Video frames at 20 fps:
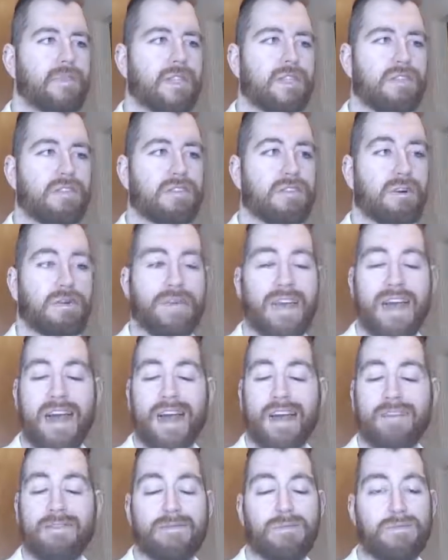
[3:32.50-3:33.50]
So
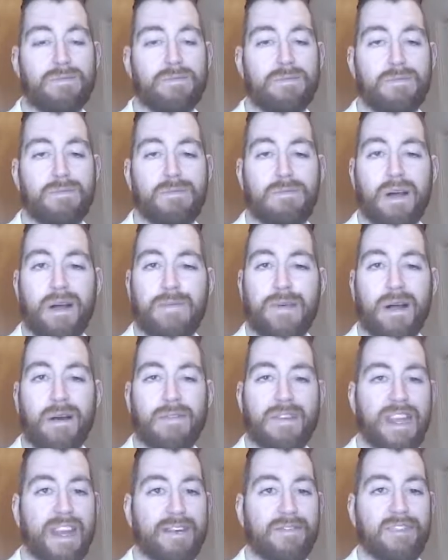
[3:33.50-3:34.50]
yeah, around
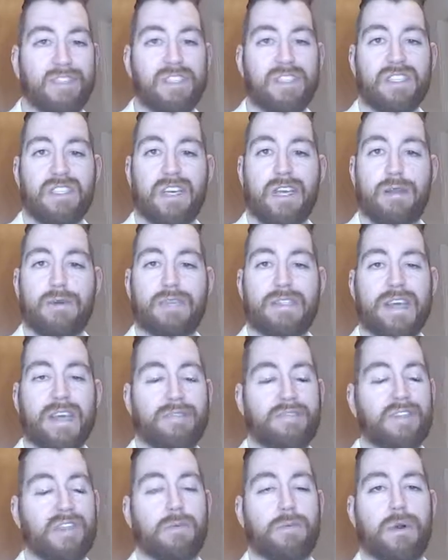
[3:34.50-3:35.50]
11-2,
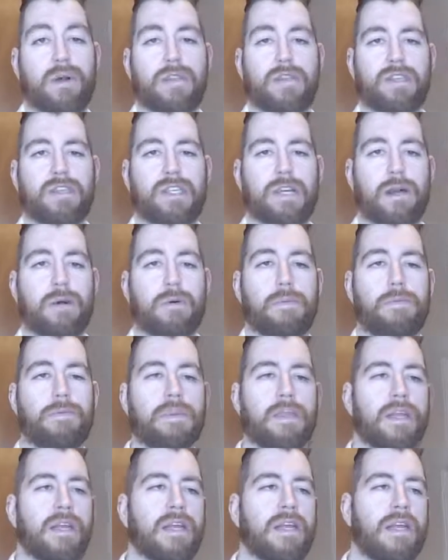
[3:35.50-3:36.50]
definitely worth a shout.
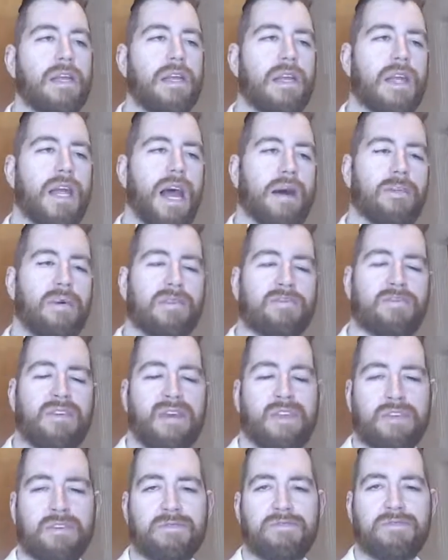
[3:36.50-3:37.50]
And my
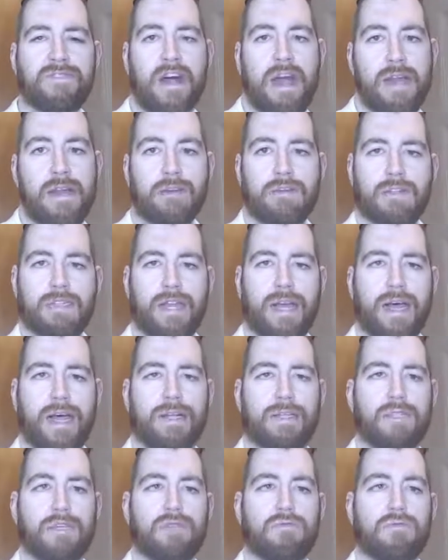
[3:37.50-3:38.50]
5th and final
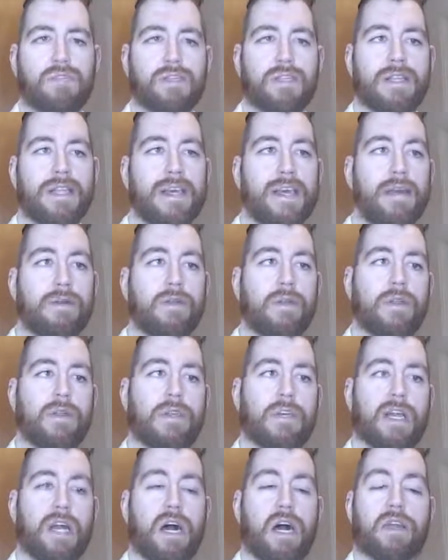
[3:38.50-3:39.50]
selection runs later on
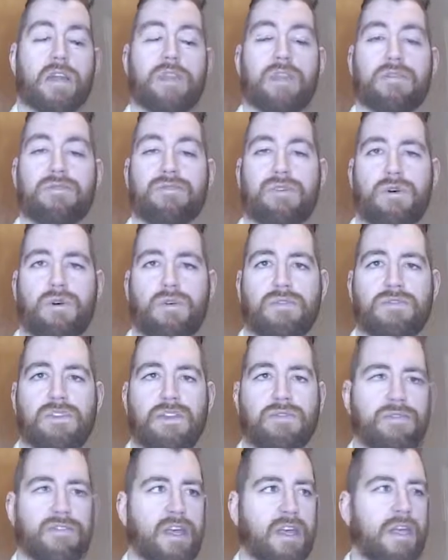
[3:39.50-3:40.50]
the card on the
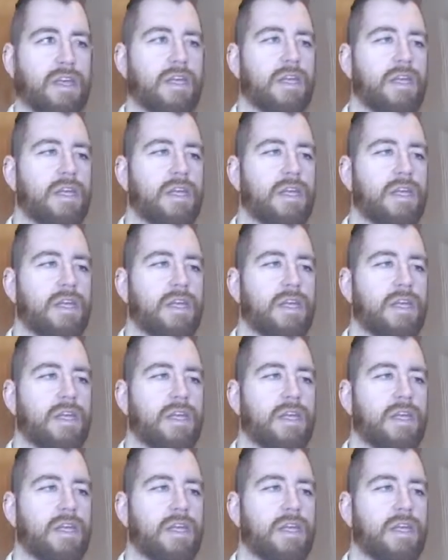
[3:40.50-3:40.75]
450.